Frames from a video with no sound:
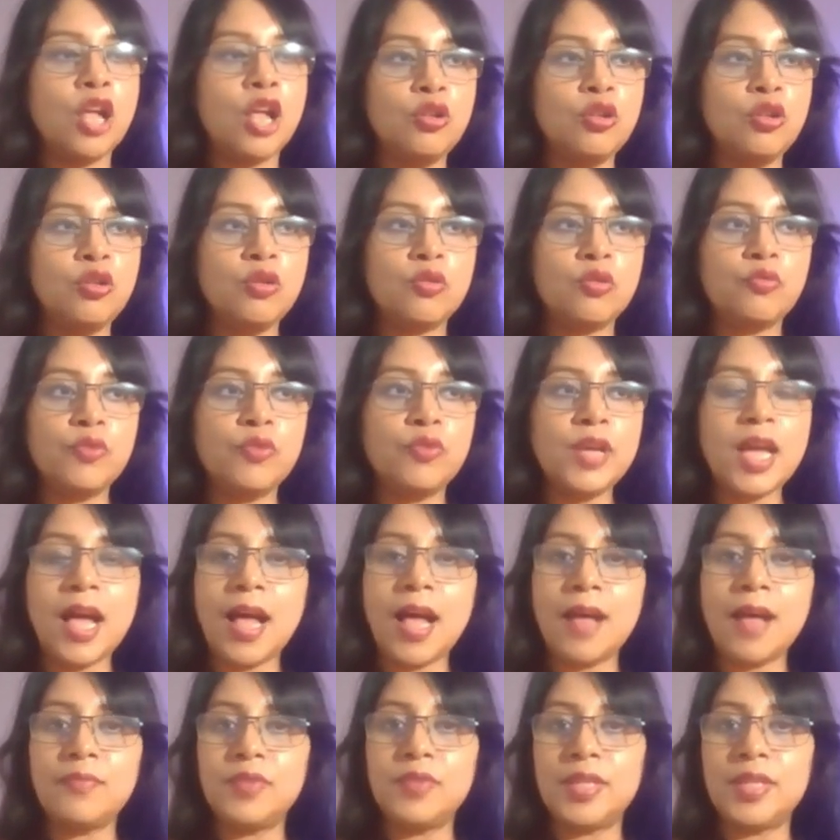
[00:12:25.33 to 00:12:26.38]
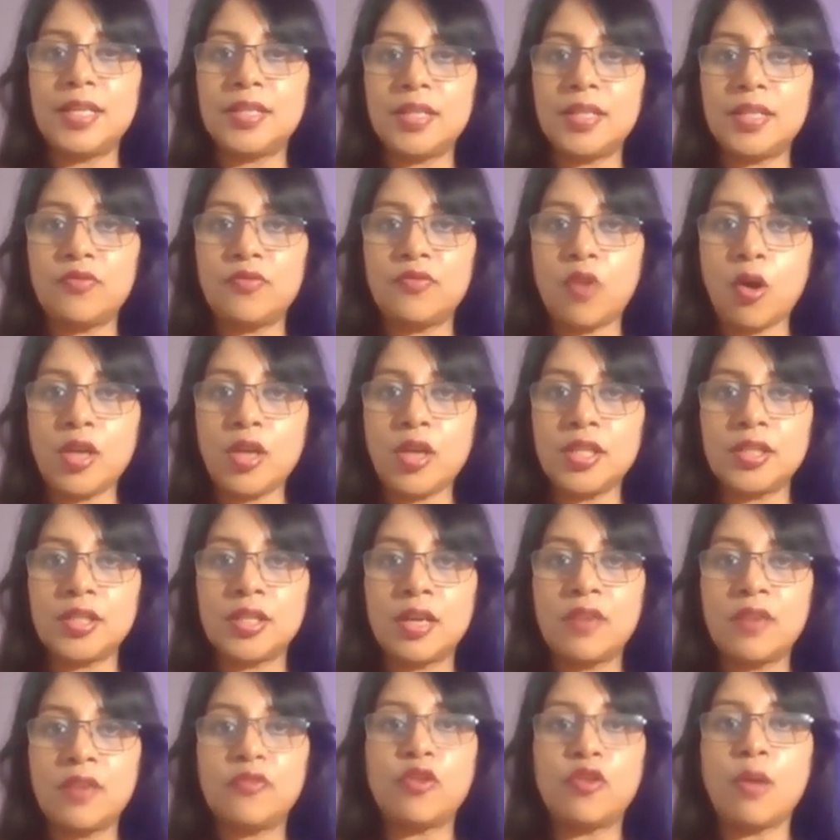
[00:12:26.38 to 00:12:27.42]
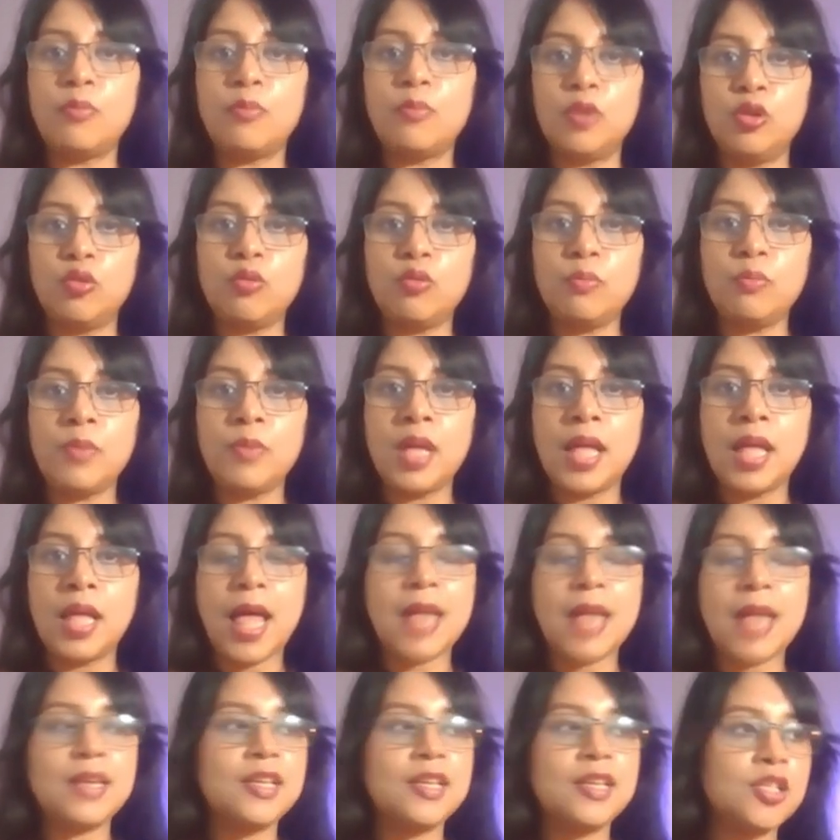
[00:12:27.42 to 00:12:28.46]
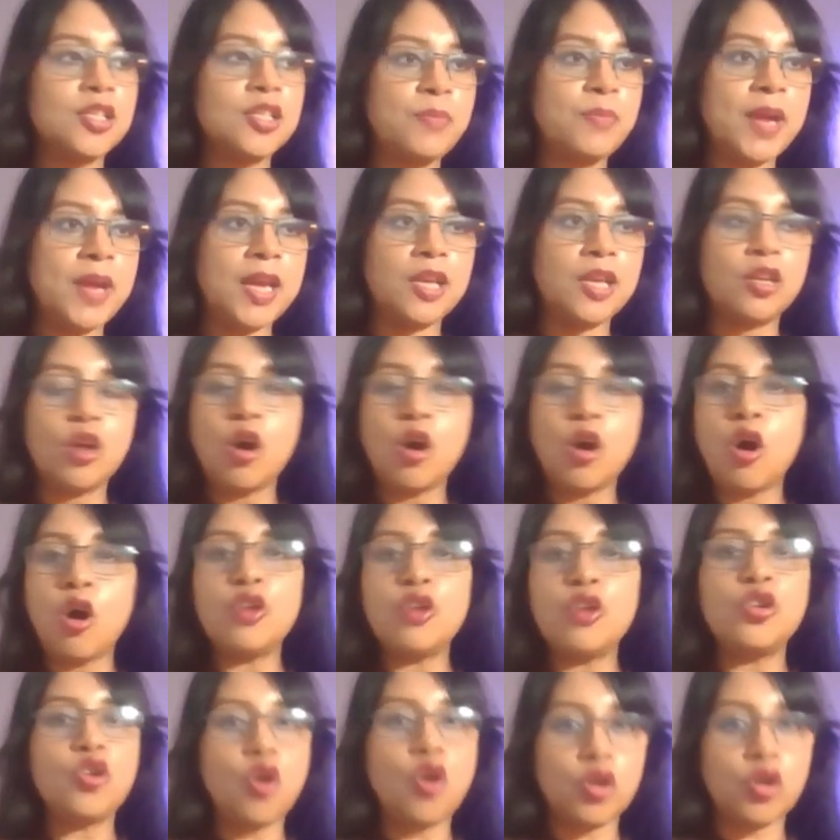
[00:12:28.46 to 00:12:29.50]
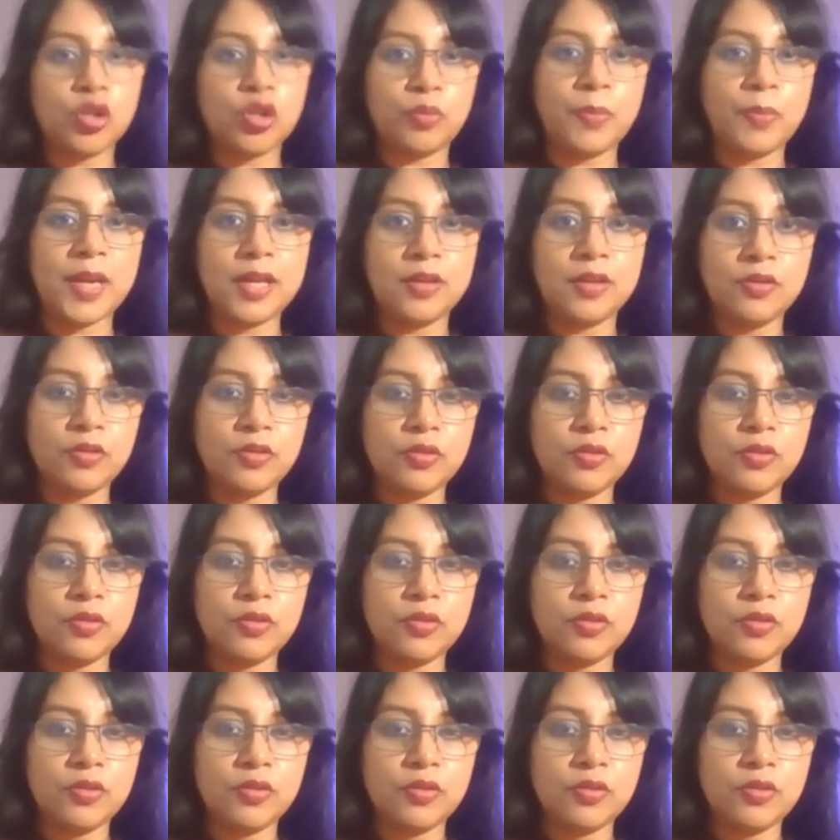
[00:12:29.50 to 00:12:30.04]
we have this invoice from Loom and it is paid or not paid.